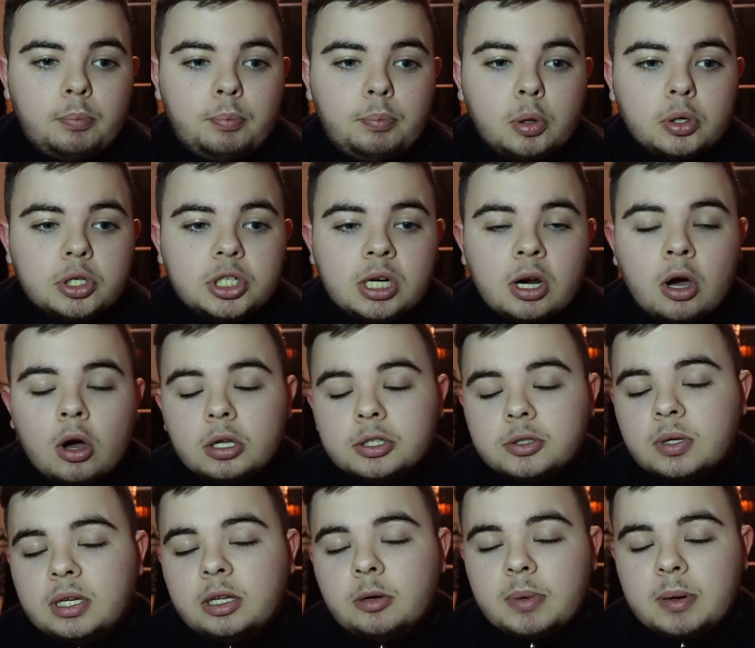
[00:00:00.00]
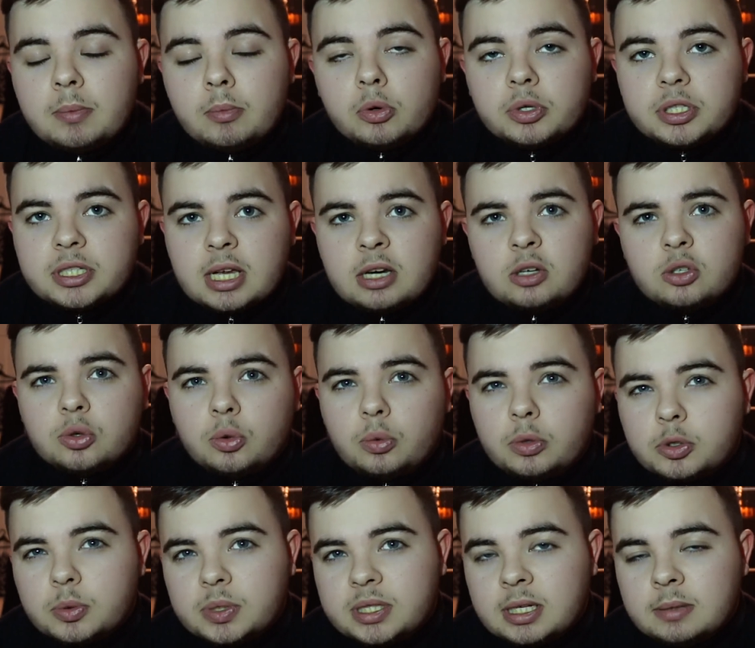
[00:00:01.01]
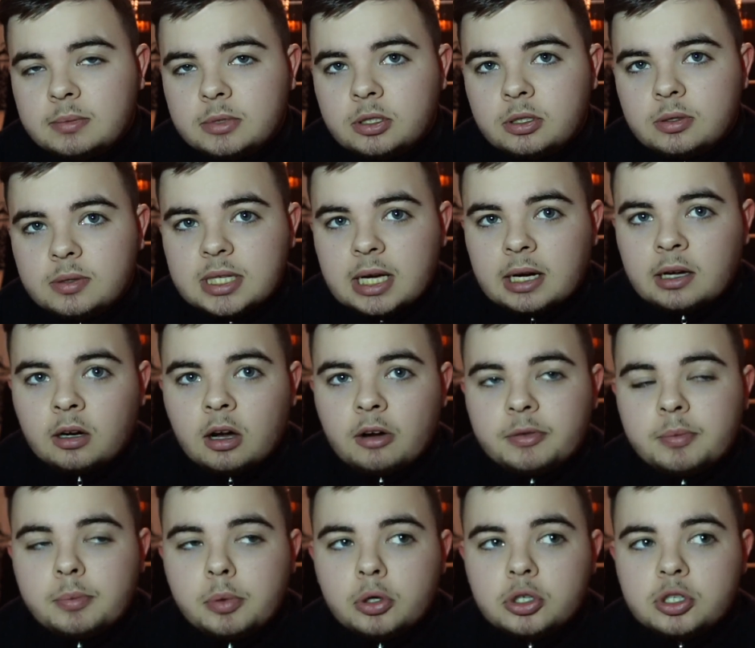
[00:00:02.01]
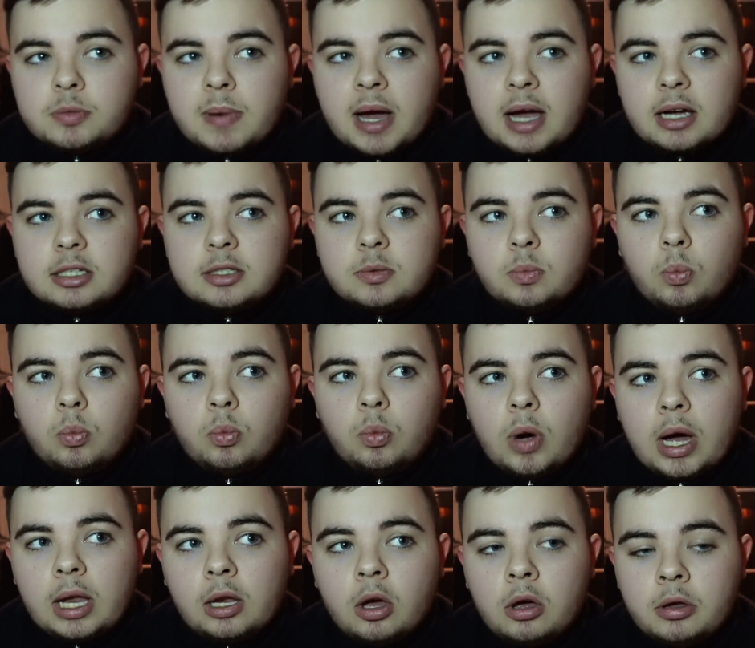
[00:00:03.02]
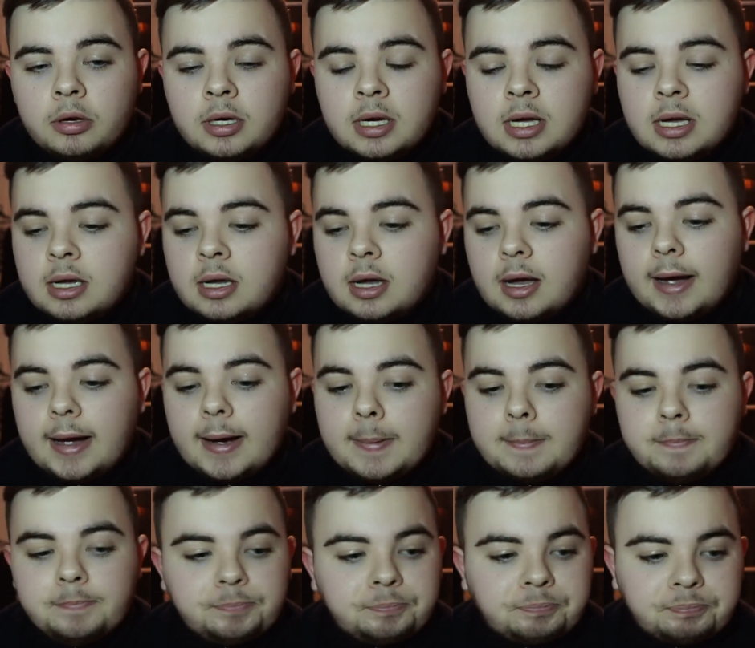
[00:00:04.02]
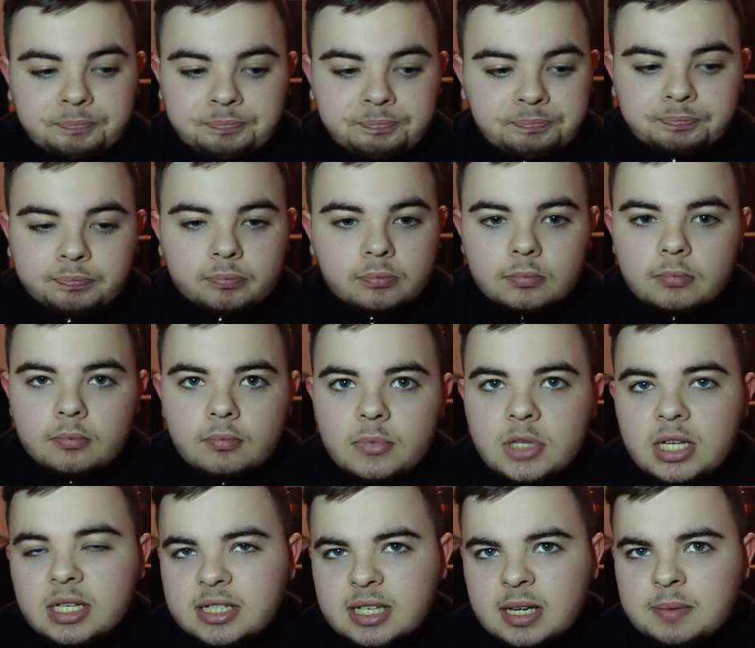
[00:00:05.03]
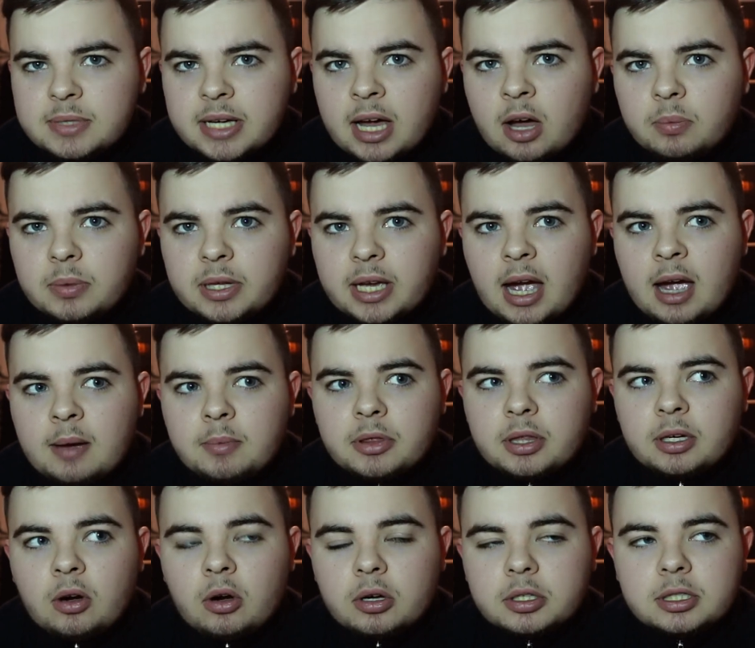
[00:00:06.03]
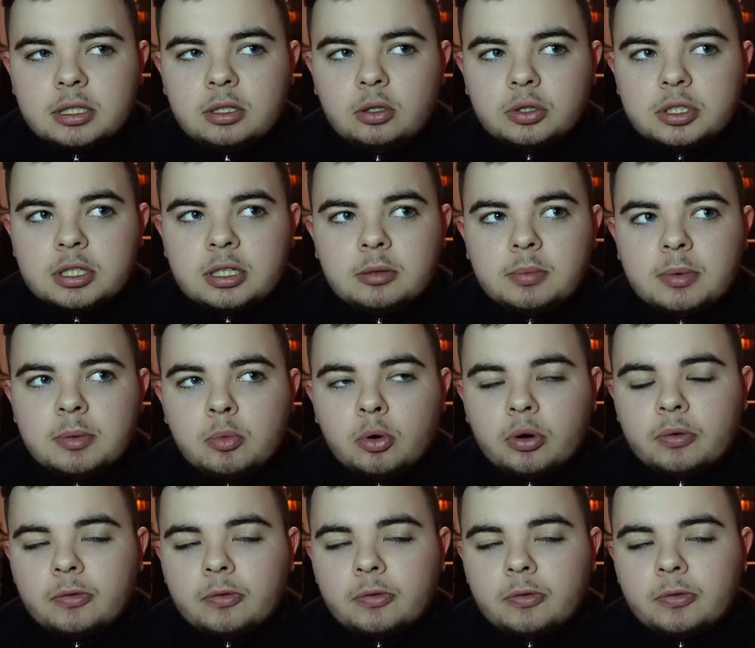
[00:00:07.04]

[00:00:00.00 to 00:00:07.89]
pushing Hotter a little bit more central, which we seemed to do second half, and pushed Max well on, seemed to help the game. I think Hotter looked a little bit more